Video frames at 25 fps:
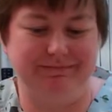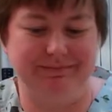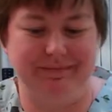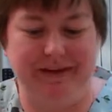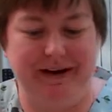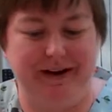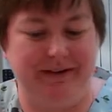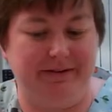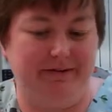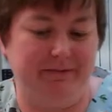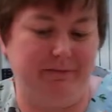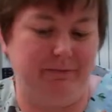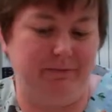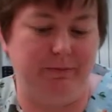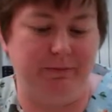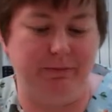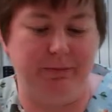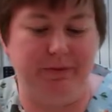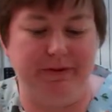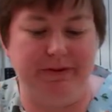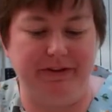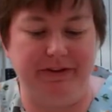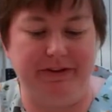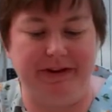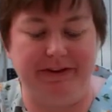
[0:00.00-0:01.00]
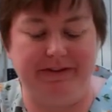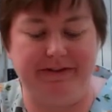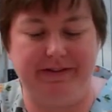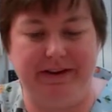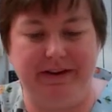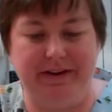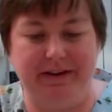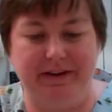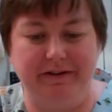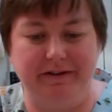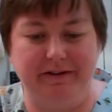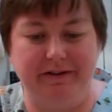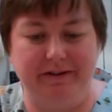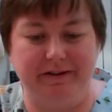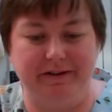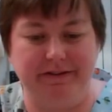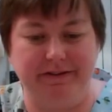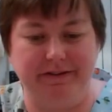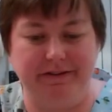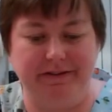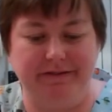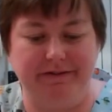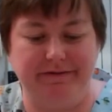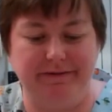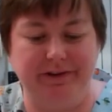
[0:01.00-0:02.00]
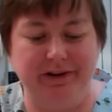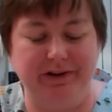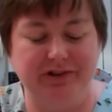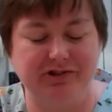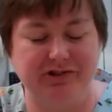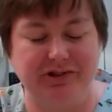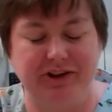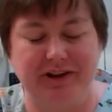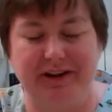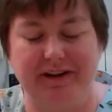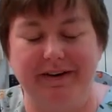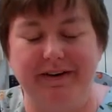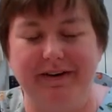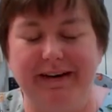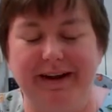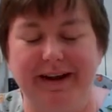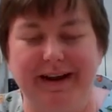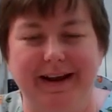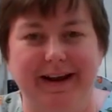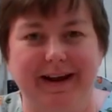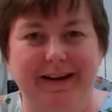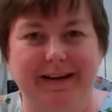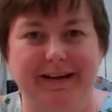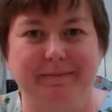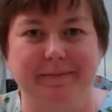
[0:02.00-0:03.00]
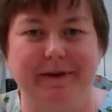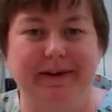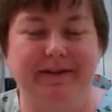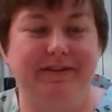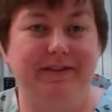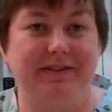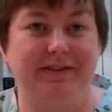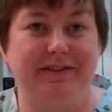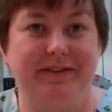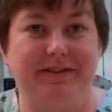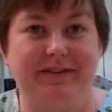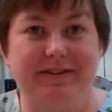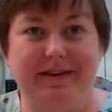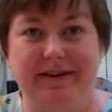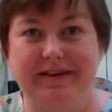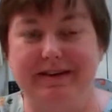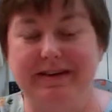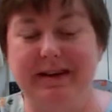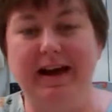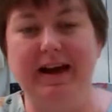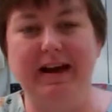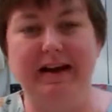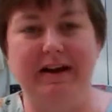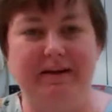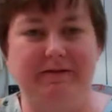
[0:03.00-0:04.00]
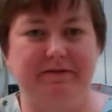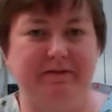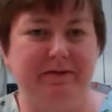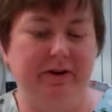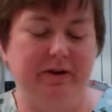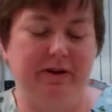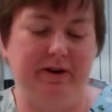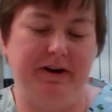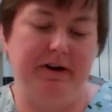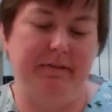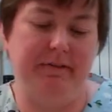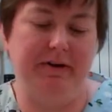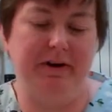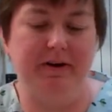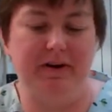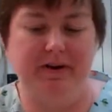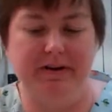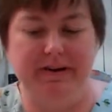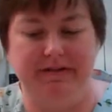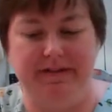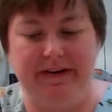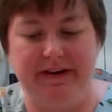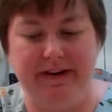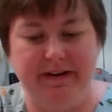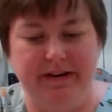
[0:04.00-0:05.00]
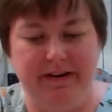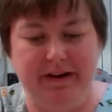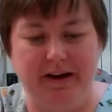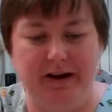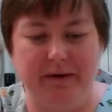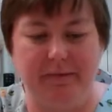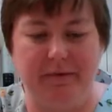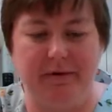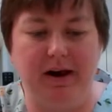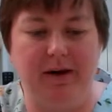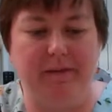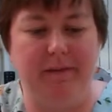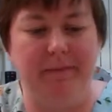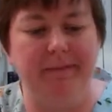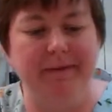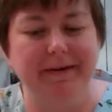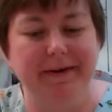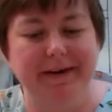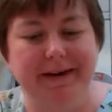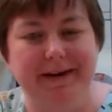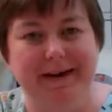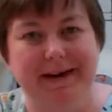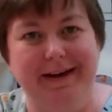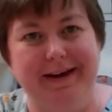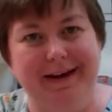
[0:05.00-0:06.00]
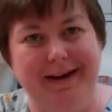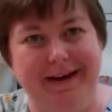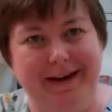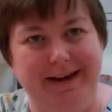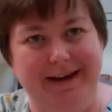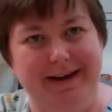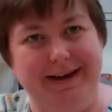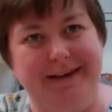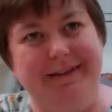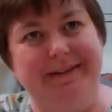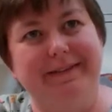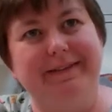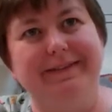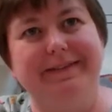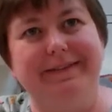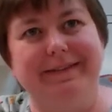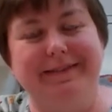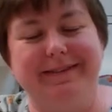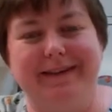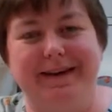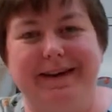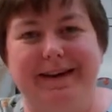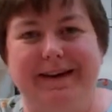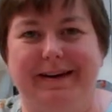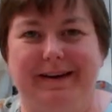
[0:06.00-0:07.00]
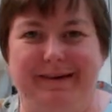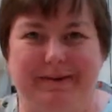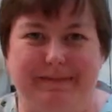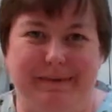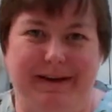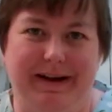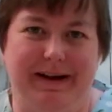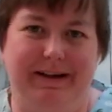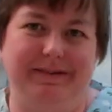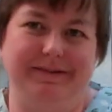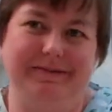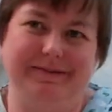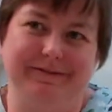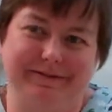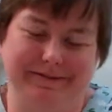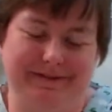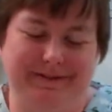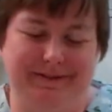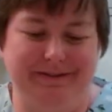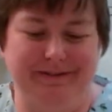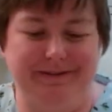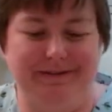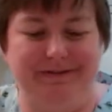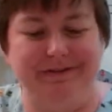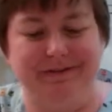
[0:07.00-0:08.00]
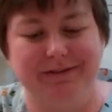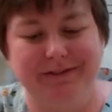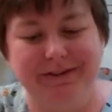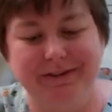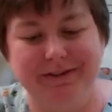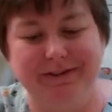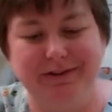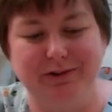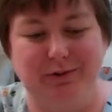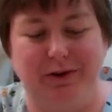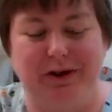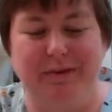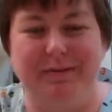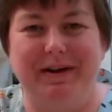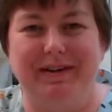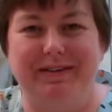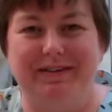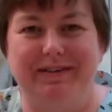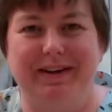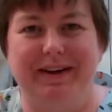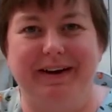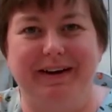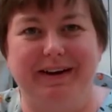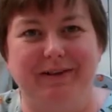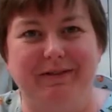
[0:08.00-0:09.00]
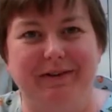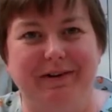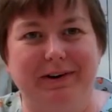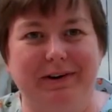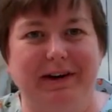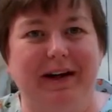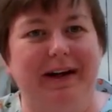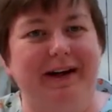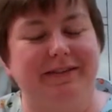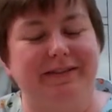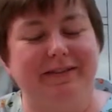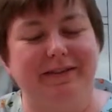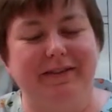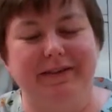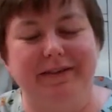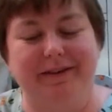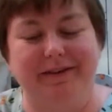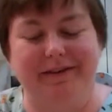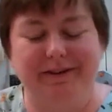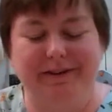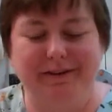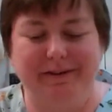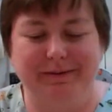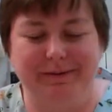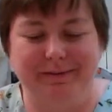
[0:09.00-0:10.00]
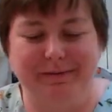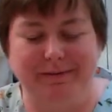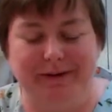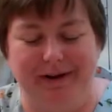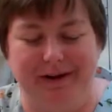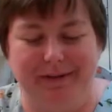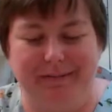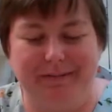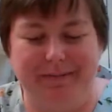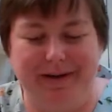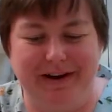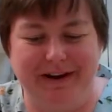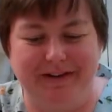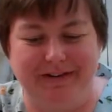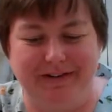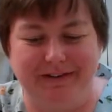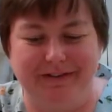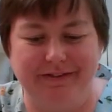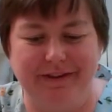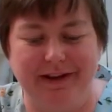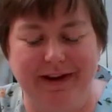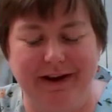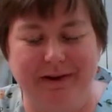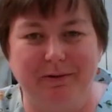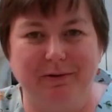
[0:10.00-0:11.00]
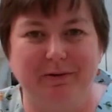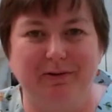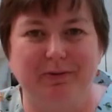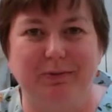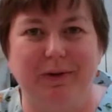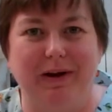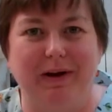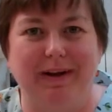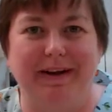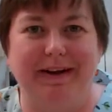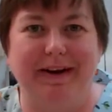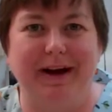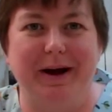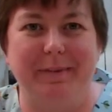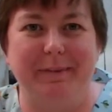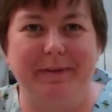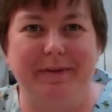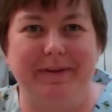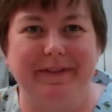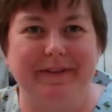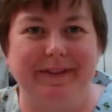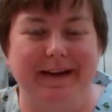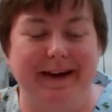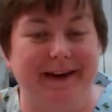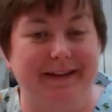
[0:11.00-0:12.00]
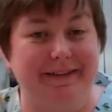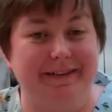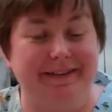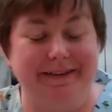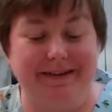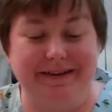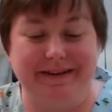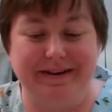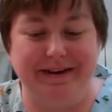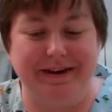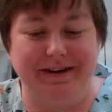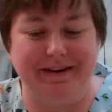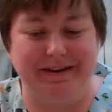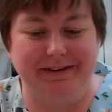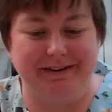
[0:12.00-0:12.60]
I put the saline, the flush in, and my assistant said, "Yeah, I feel it up here in the vein, not a problem." And then about 20 minutes later, realized the patient's leg was swelling up and that the